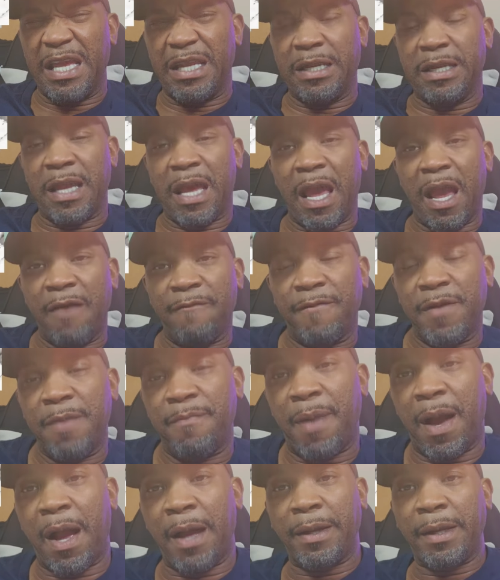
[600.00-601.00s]
hitting
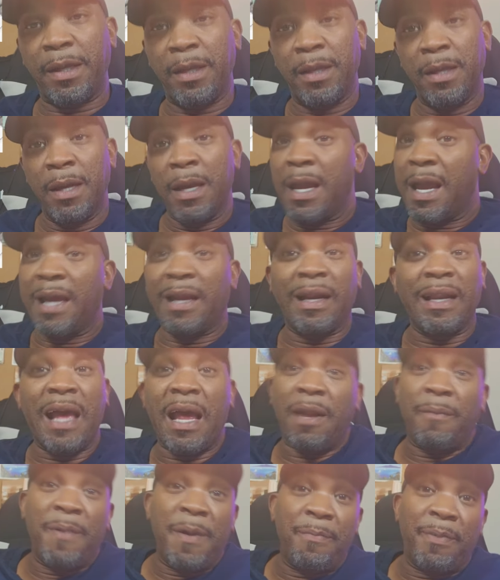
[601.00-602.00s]
everybody. And a
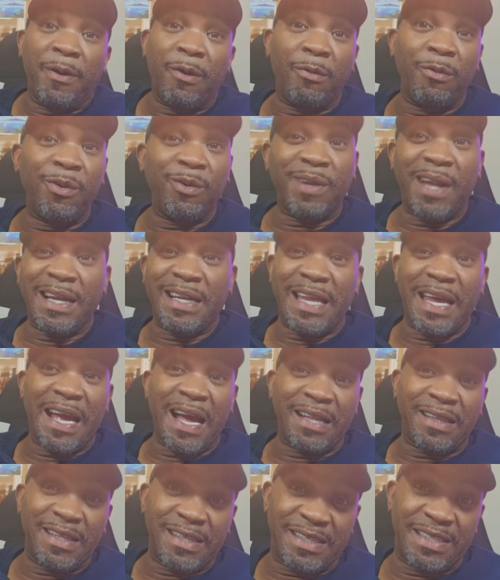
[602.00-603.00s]
lot of people don't look like they
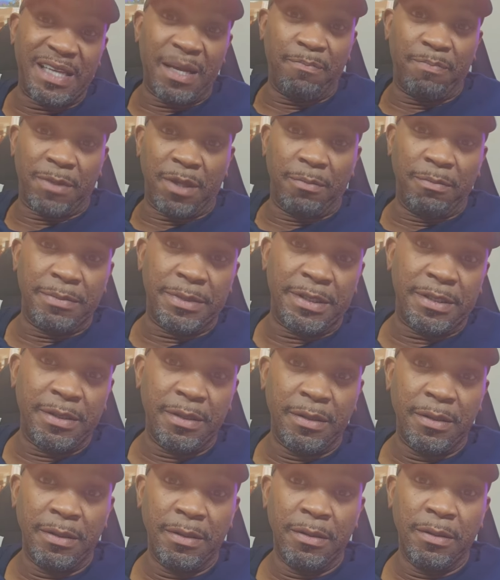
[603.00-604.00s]
got the symptoms.